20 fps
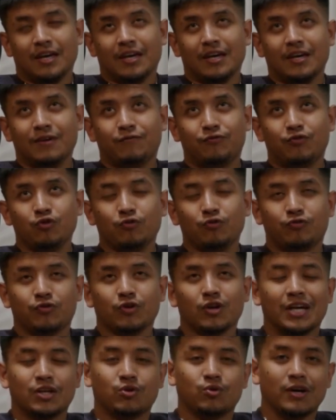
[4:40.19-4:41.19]
If you
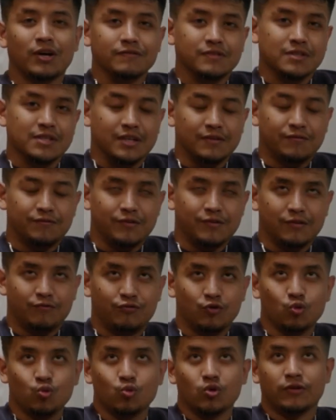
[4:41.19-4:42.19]
feel like you have to, if
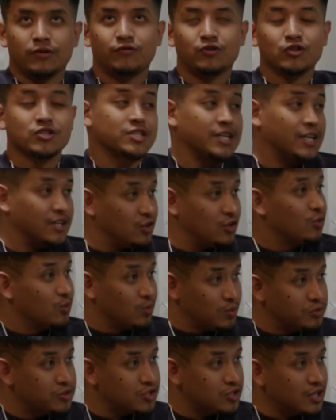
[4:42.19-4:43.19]
you're set, we
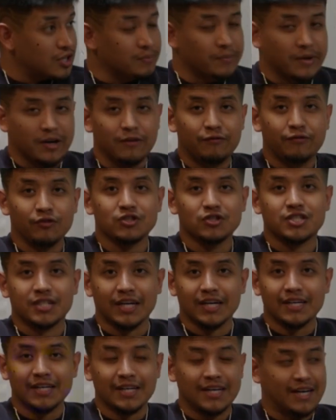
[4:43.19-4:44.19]
were just talking about, if you're
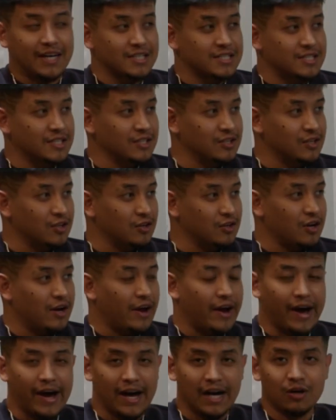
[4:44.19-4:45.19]
second guessing
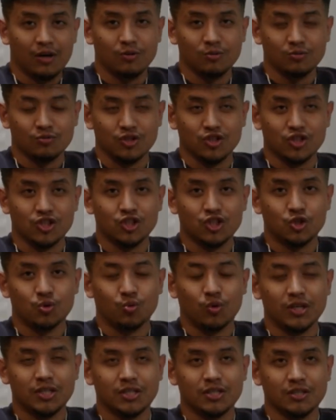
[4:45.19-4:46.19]
how the
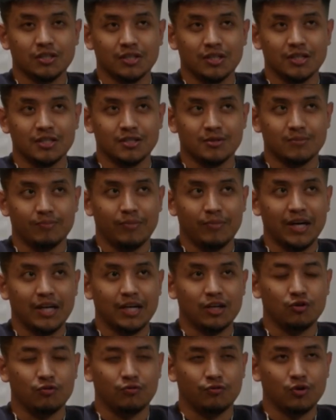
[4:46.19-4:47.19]
situation is
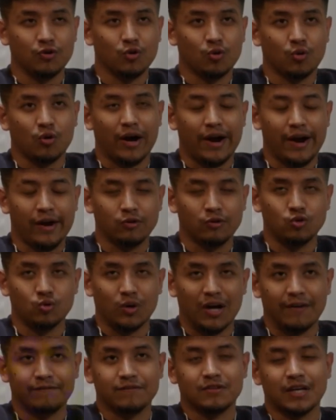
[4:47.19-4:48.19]
making you feel or how you
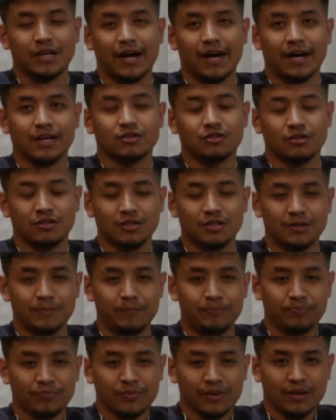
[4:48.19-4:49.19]
have to act on it,